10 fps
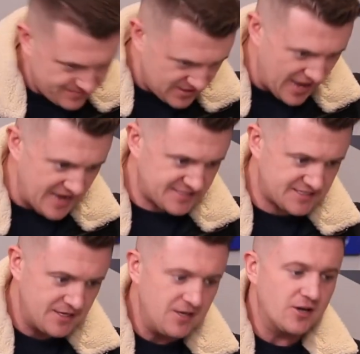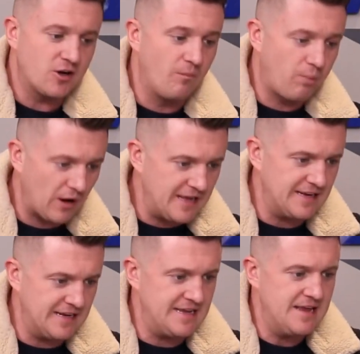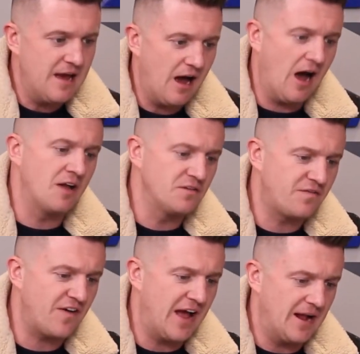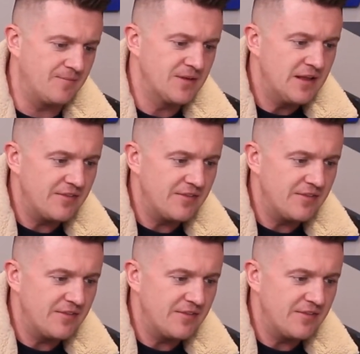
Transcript: Yes, completely unfair.